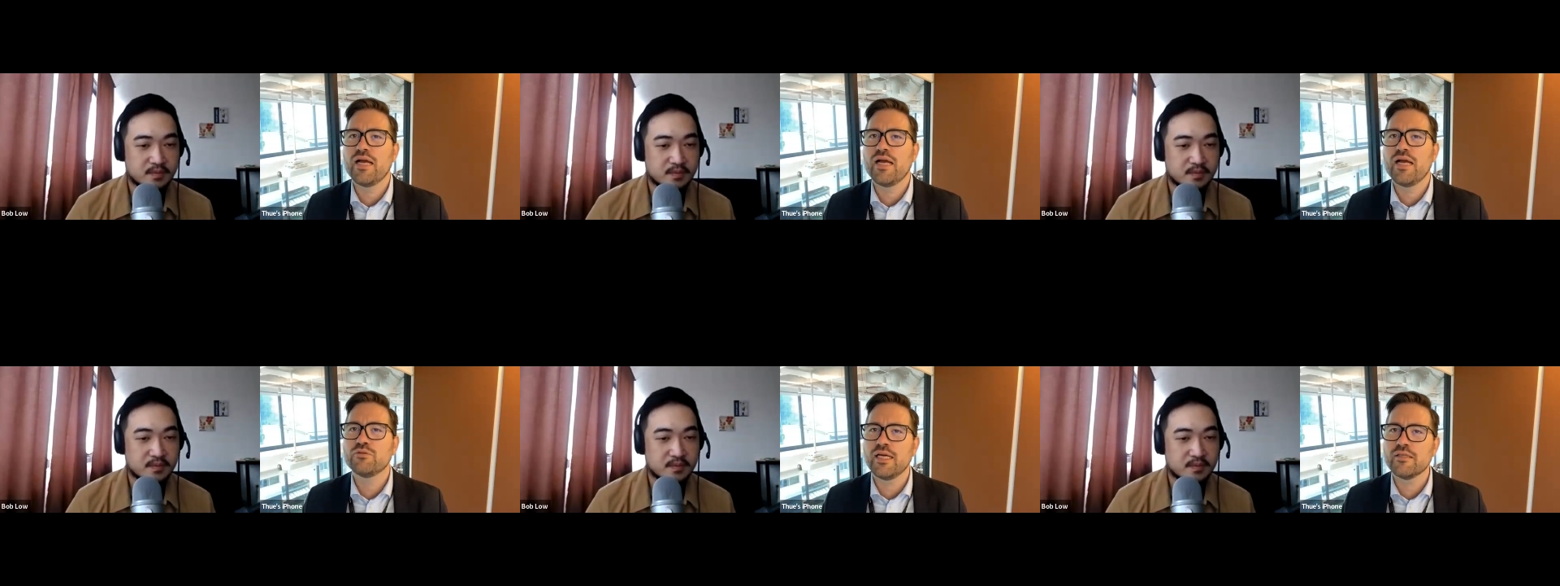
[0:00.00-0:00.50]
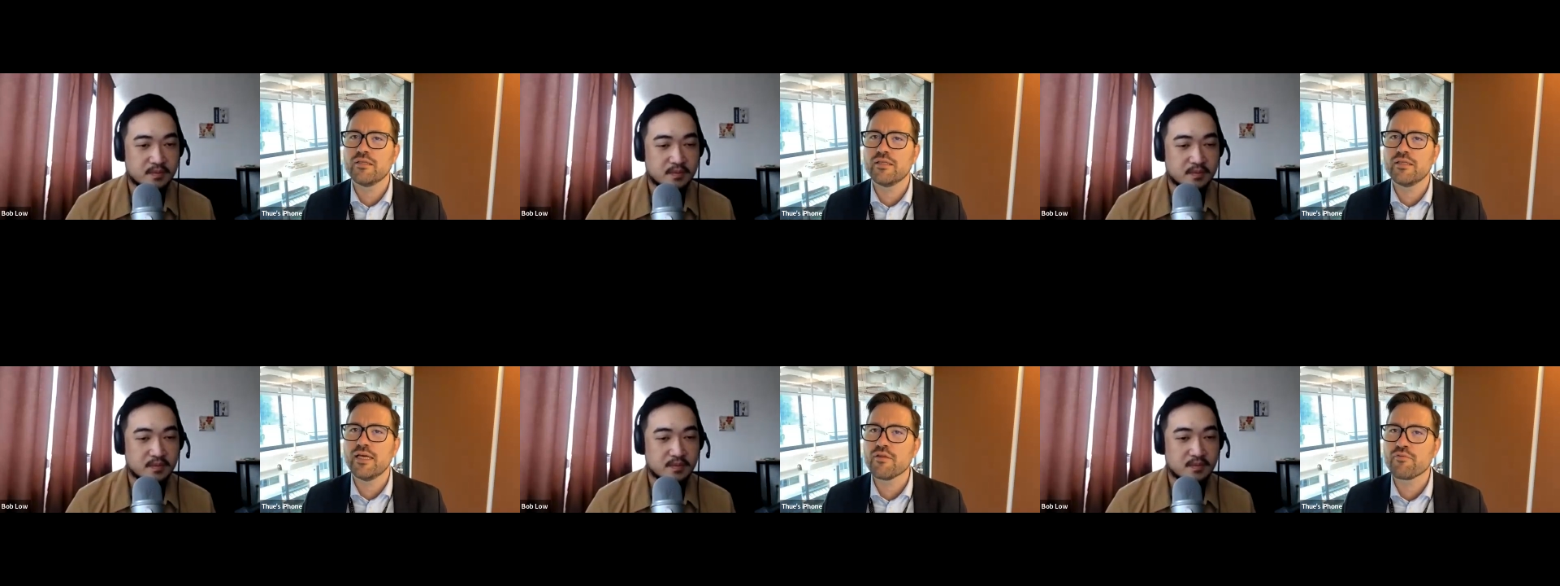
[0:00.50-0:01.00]
Speaker 1: And we had to
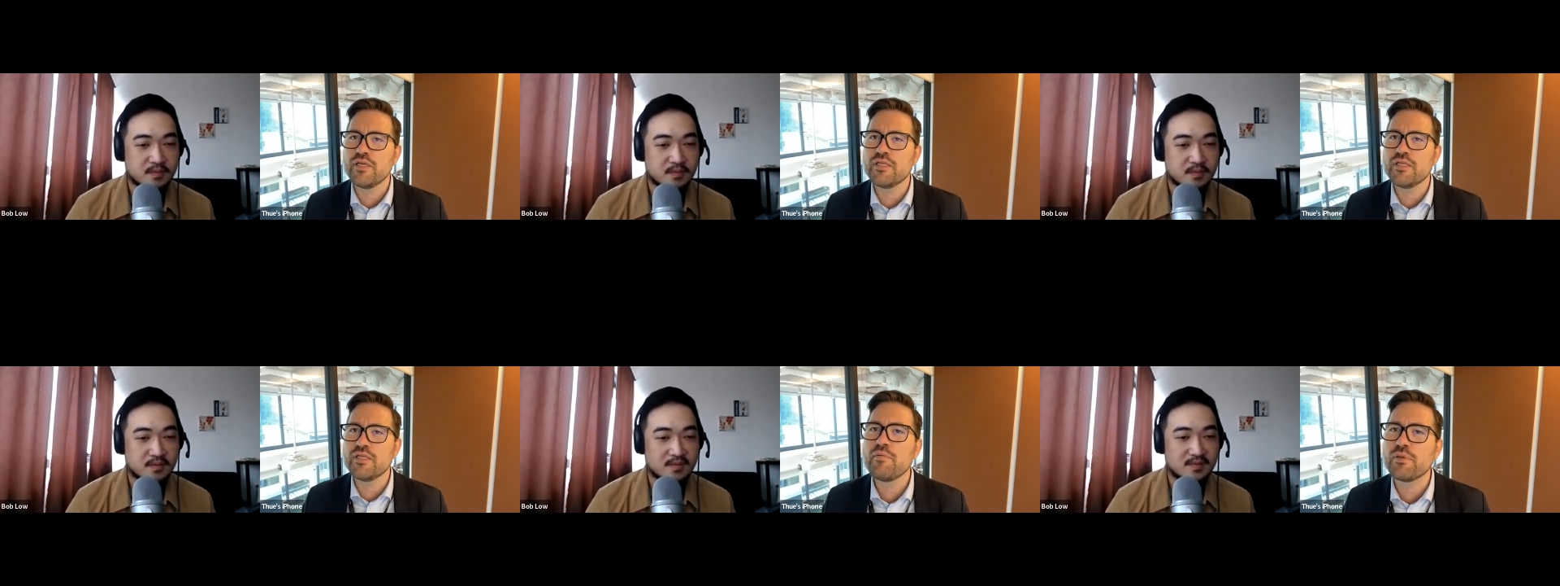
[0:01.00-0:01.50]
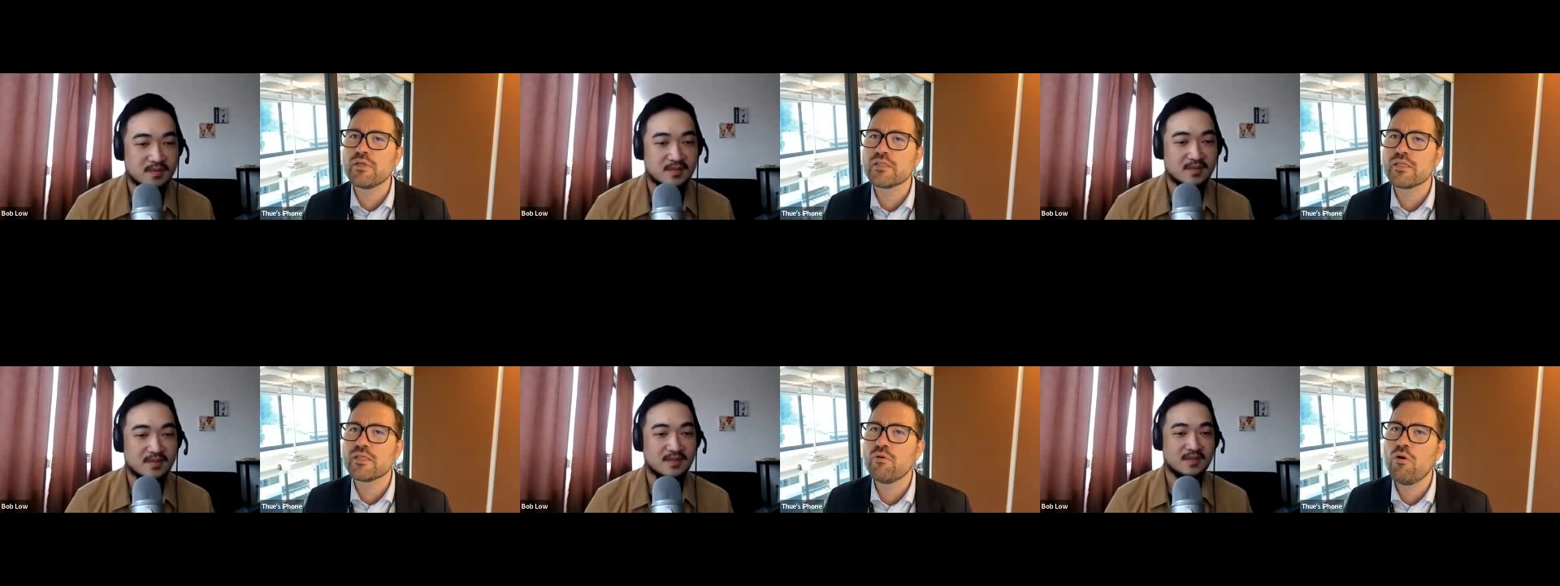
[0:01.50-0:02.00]
check the data three times
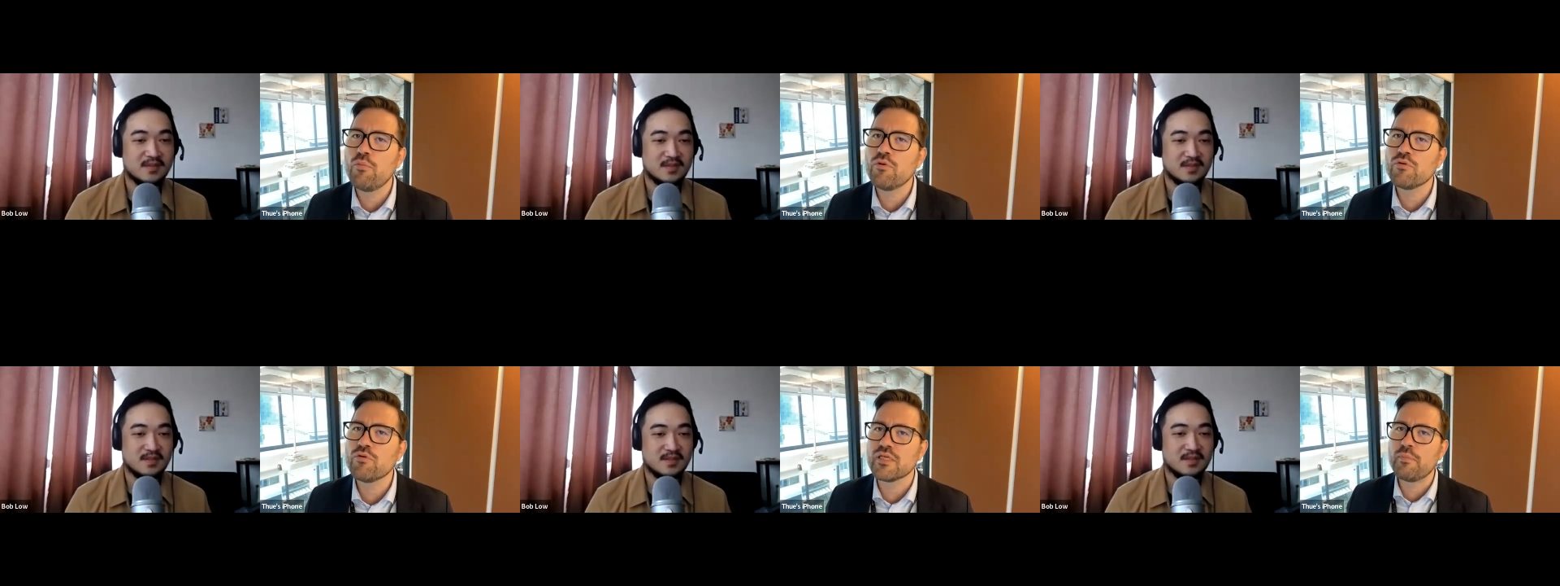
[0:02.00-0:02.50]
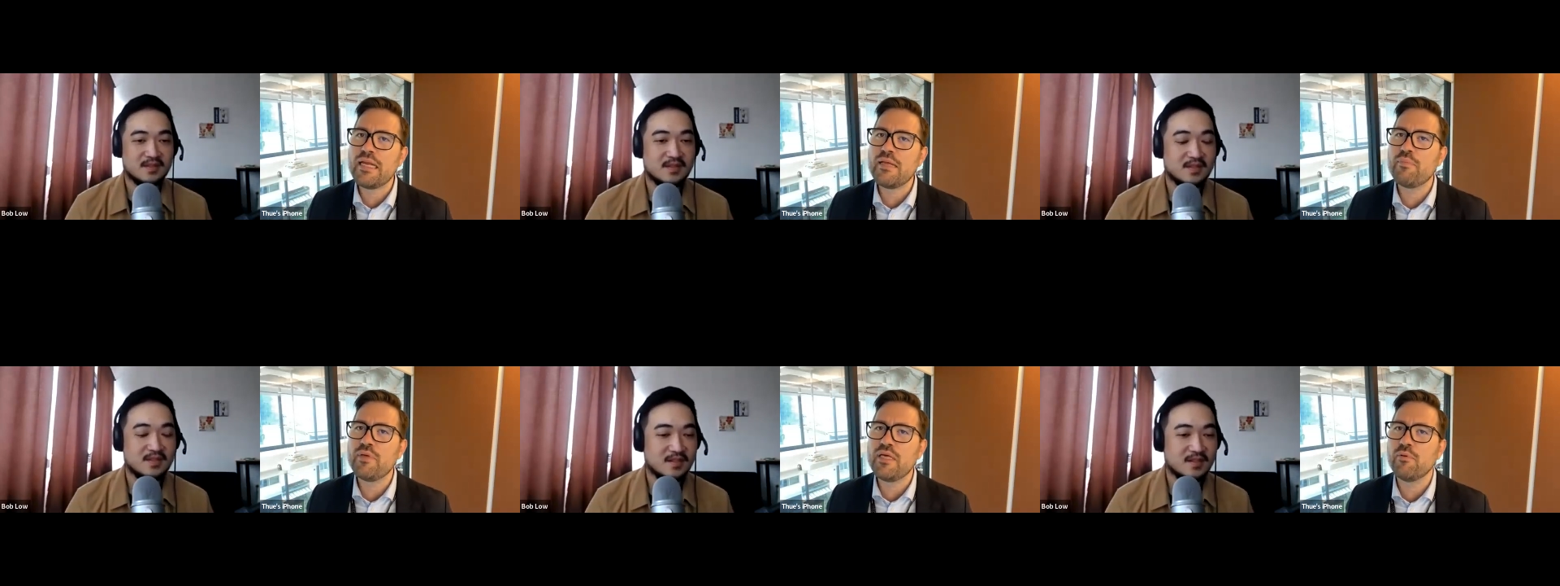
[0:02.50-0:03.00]
because there were almost
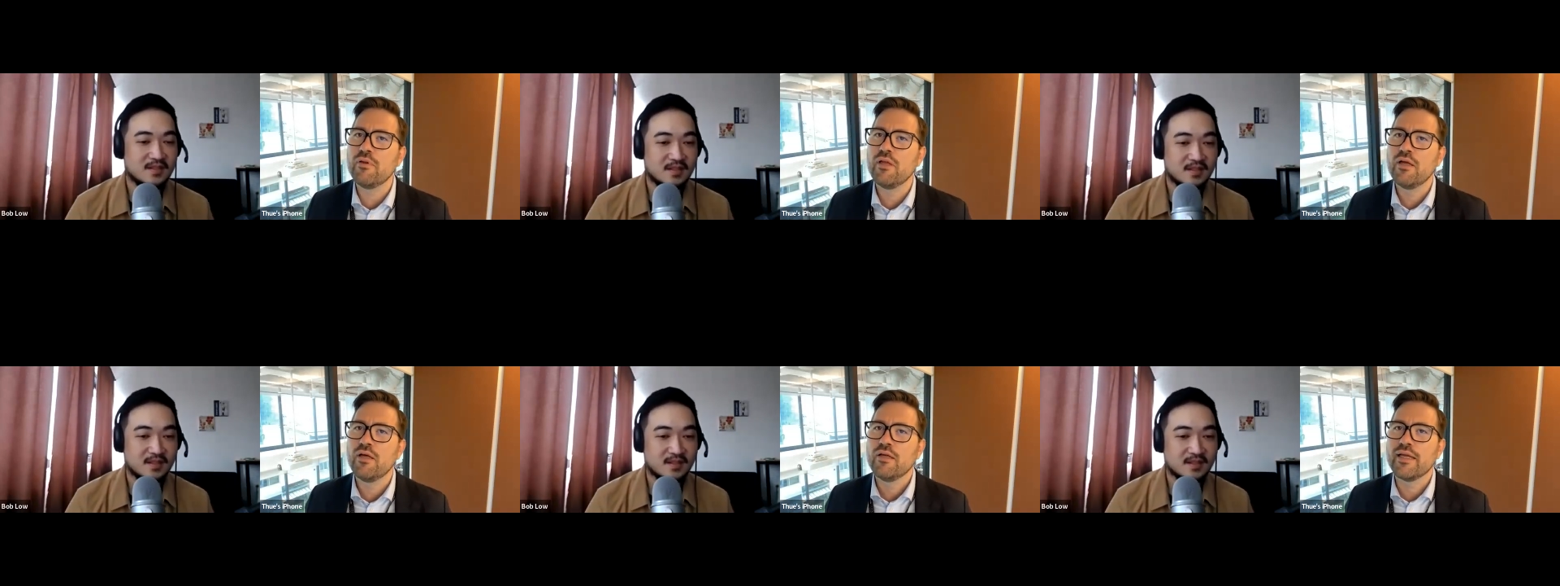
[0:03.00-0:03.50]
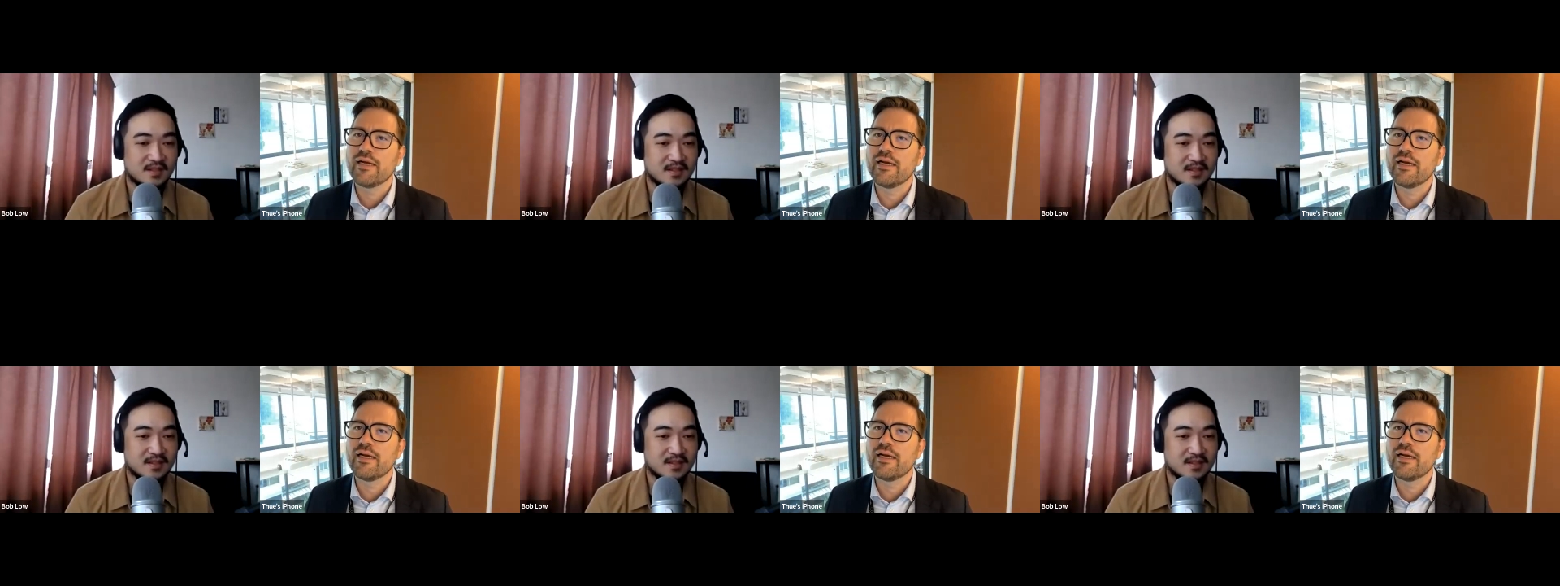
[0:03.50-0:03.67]
as many people